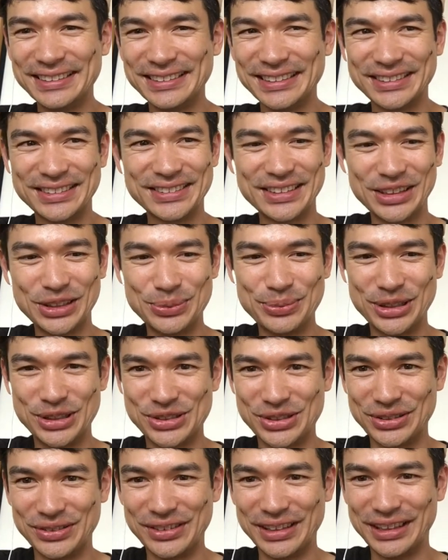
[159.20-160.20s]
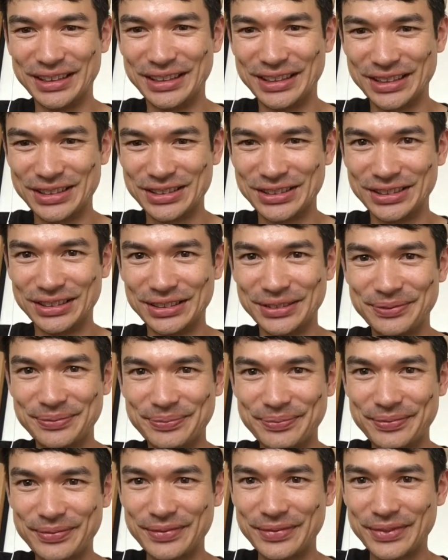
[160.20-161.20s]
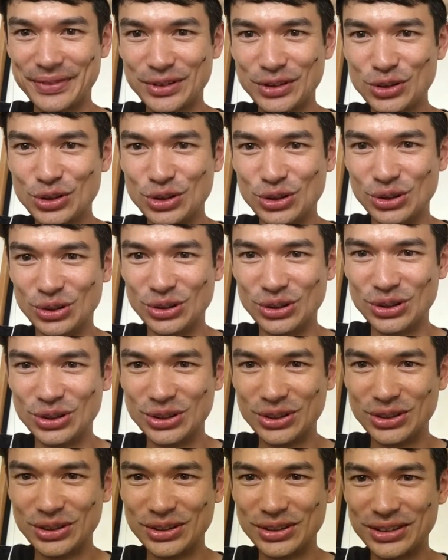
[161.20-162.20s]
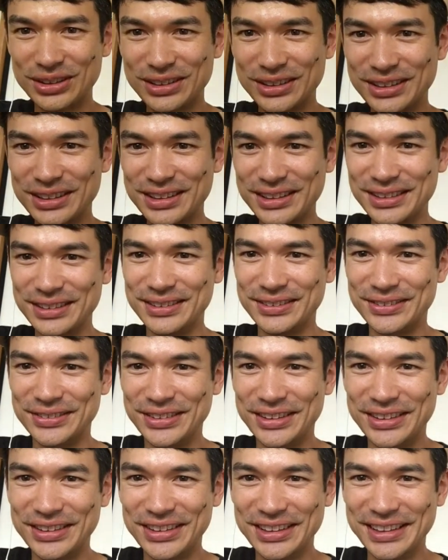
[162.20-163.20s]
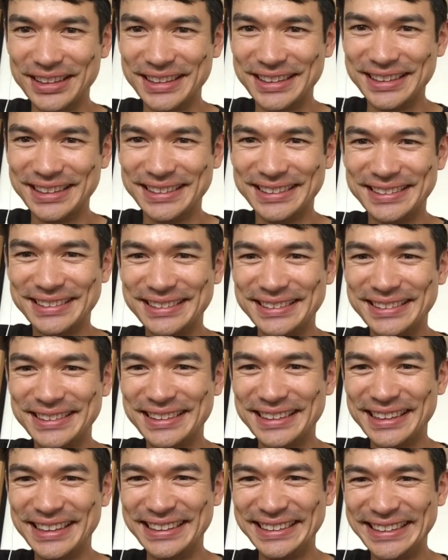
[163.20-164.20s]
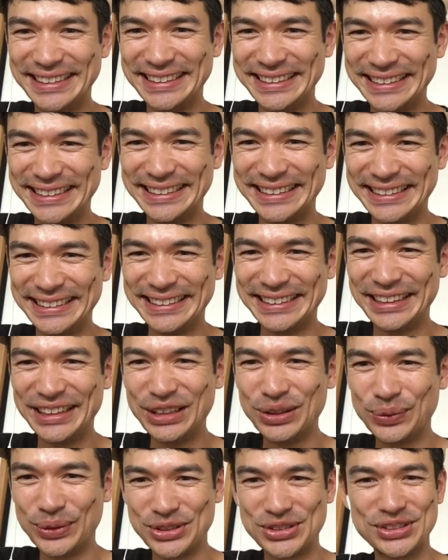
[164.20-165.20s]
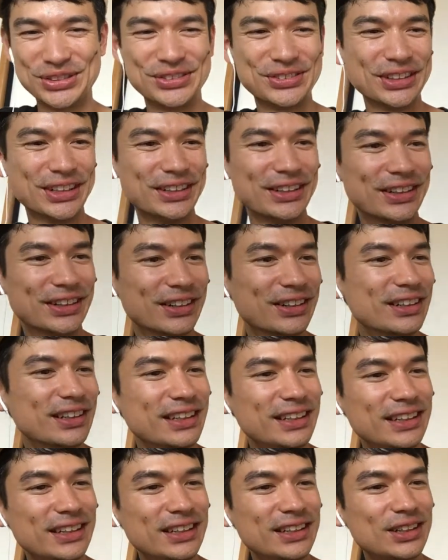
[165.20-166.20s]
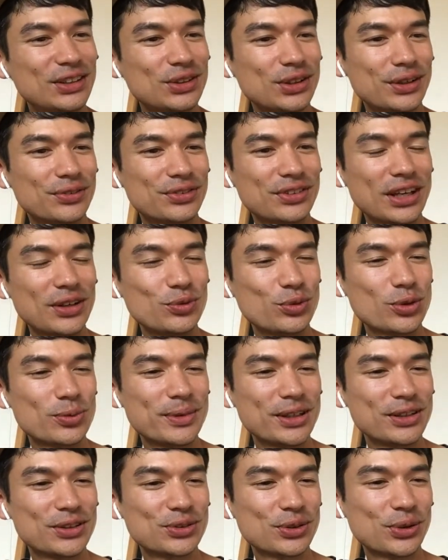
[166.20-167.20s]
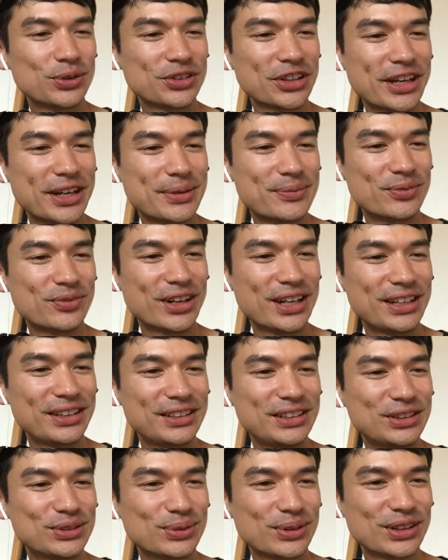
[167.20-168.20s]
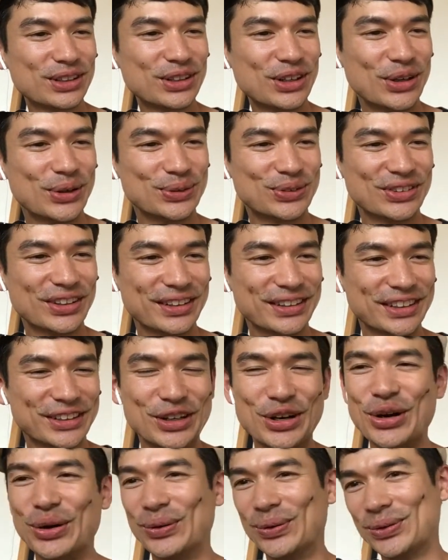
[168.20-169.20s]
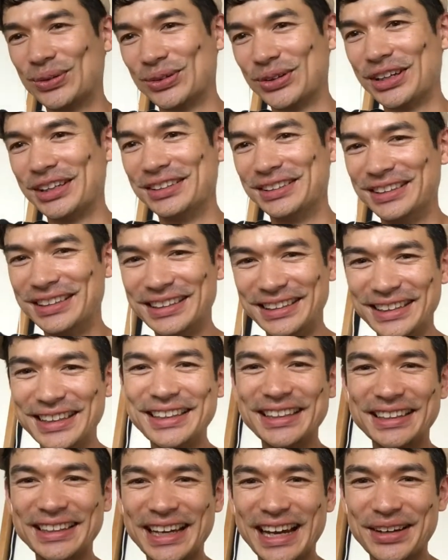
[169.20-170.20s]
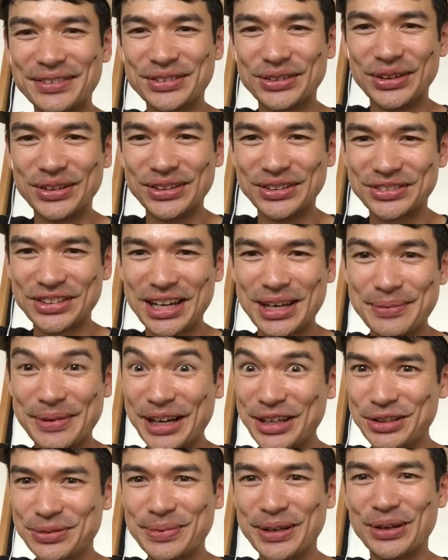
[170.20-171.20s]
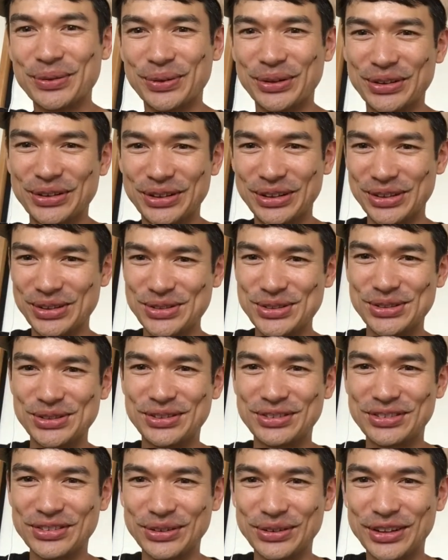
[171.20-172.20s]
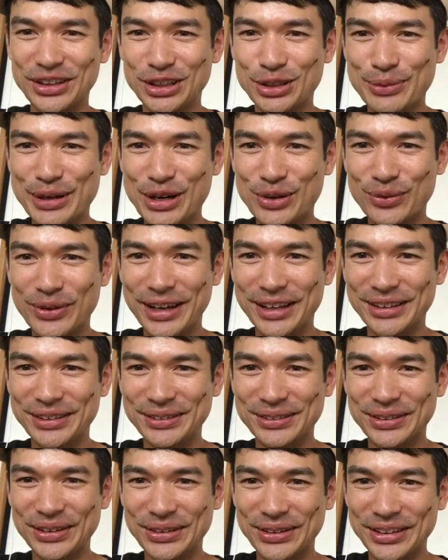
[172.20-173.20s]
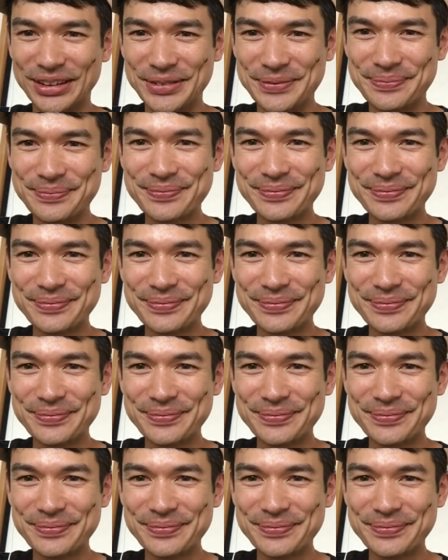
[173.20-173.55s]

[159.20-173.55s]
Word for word: Let's take a picture of that actually. Hey. All right. What'd she say there? Stayed with me this whole time. Rain, he's really. Oh, it's nothing. Oh, great. After all this time I spent with her, she's still thinking about Rain. Okay.